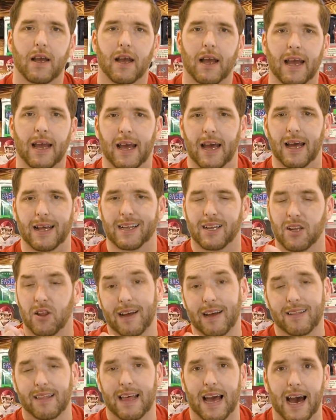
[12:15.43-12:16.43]
and
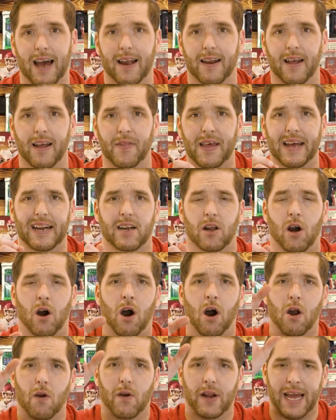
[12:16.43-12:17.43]
click that, and then it
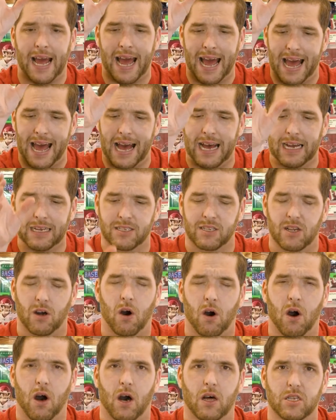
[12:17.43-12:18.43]
already has
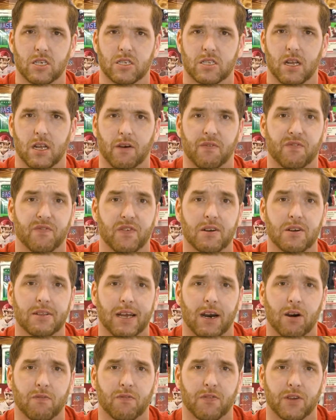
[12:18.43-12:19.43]
all the stuff filled
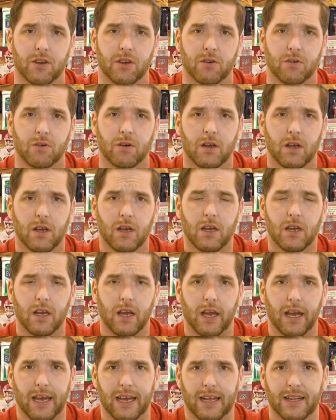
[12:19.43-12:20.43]
out for you
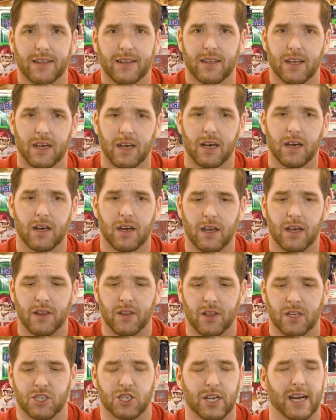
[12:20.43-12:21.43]
in
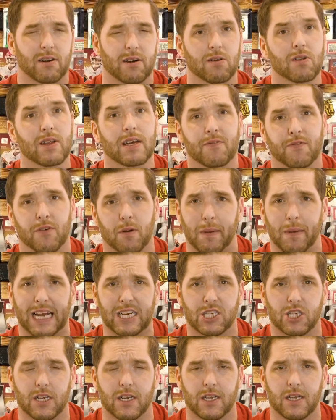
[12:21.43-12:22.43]
the general
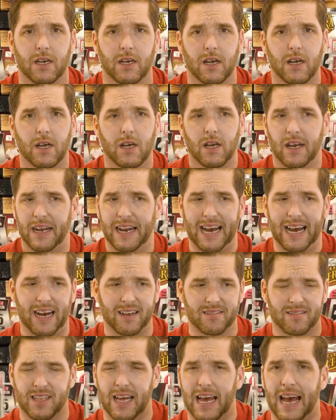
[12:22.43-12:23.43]
information. It
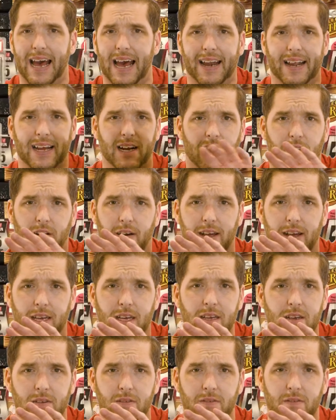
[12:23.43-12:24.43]
has the heading
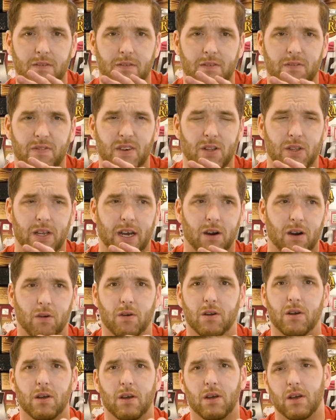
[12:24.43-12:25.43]
already filled
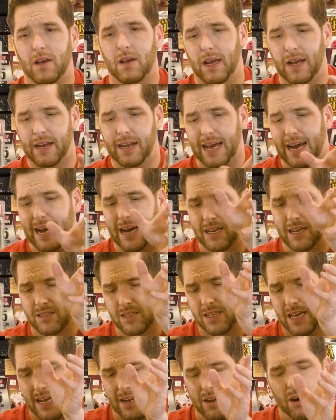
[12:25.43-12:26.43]
out. It has
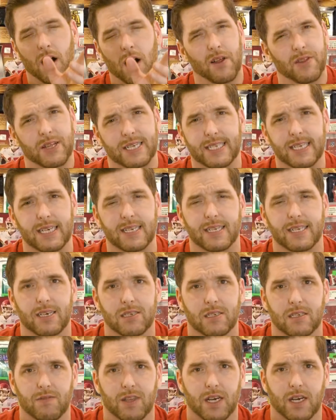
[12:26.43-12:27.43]
then all the
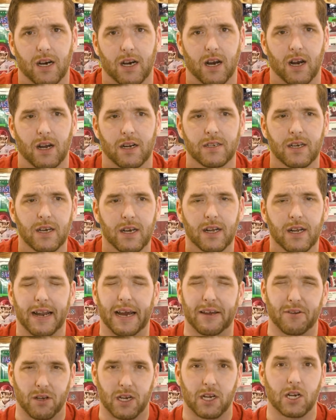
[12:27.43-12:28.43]
details of the card. Now
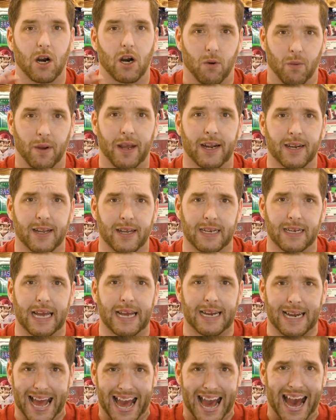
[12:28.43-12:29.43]
you can go in
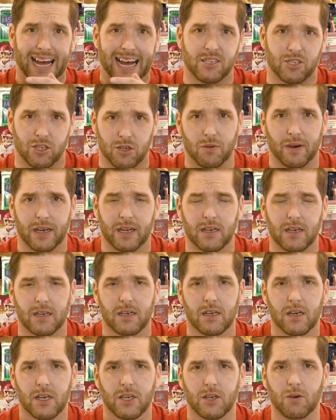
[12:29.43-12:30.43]
and add to it.
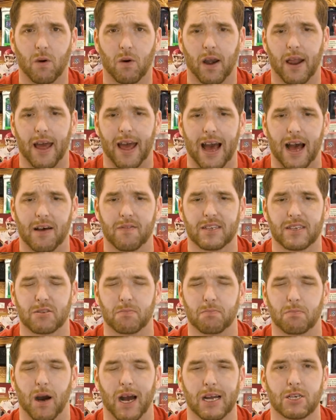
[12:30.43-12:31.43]
You want to have as
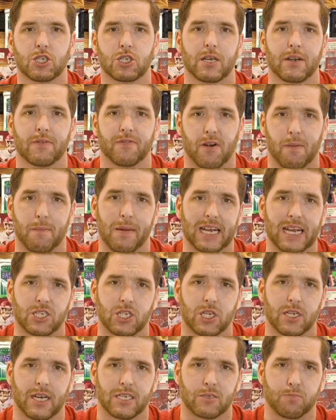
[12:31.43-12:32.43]
much
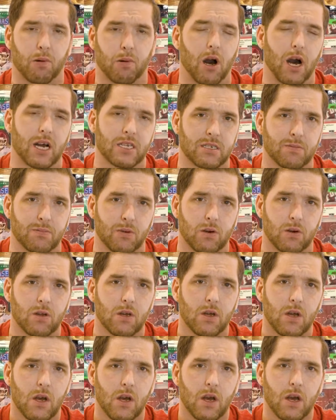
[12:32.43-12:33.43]
information as
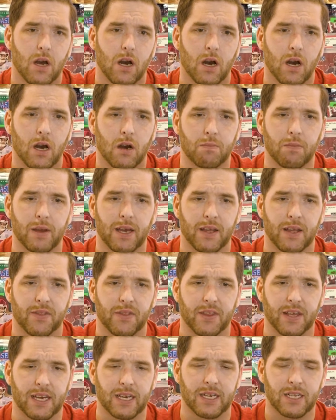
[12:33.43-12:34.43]
possible in
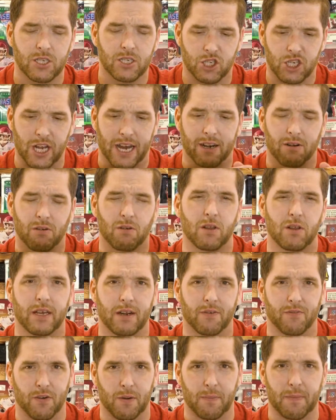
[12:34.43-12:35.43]
the general
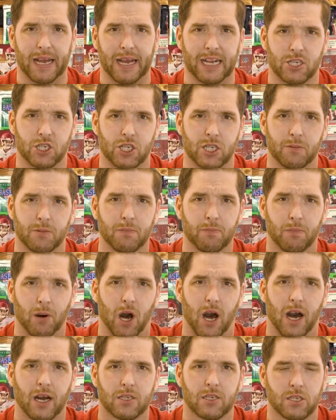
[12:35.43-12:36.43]
information
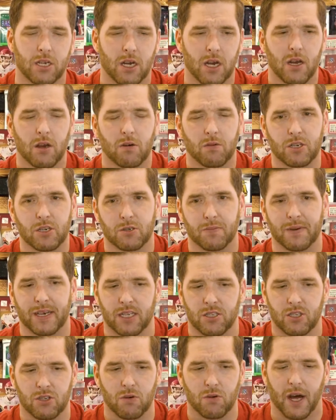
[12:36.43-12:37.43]
box, which
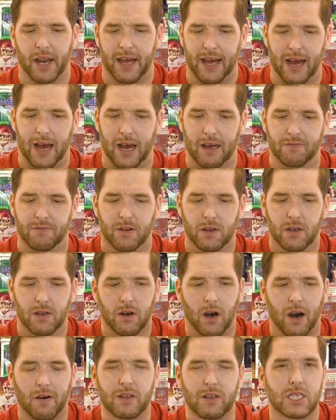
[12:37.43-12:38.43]
means you want to have
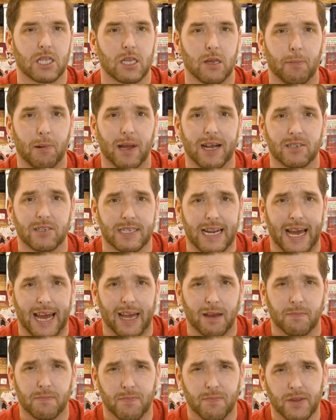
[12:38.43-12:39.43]
obviously the player's
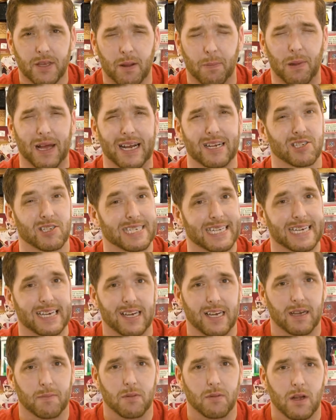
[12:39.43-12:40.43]
name, the player's
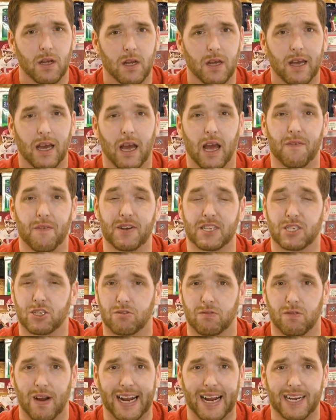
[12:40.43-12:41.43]
team, if it's
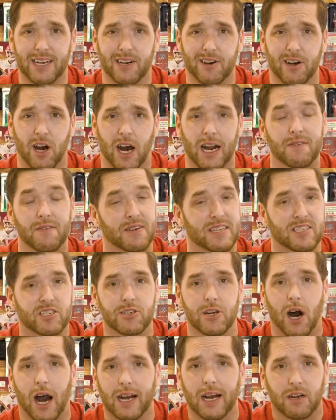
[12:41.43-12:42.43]
graded or not. If it's
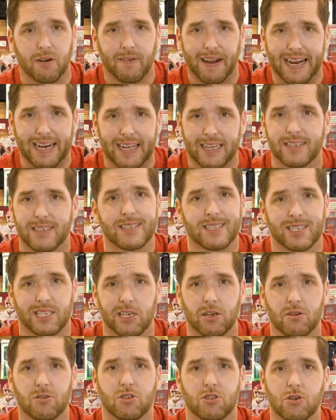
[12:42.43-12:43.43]
not graded,
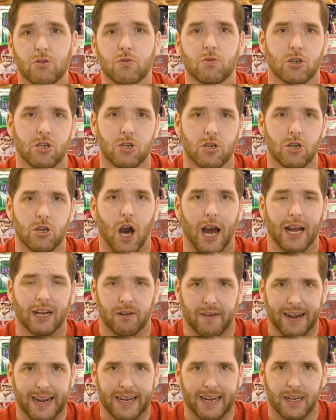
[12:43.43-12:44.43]
still do not
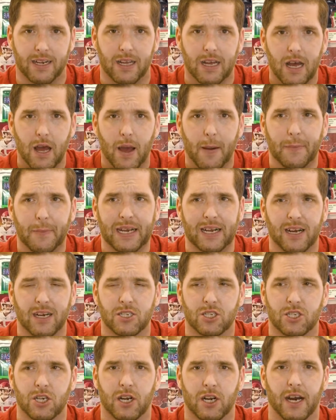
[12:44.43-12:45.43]
graded,
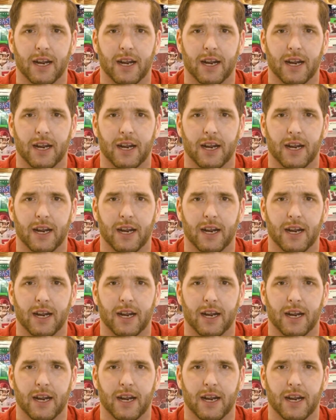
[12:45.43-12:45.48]
because